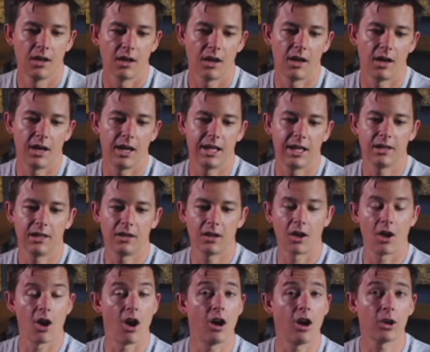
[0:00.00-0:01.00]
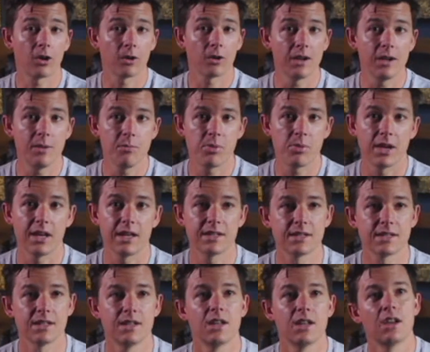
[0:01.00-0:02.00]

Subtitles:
And then a concrete pit.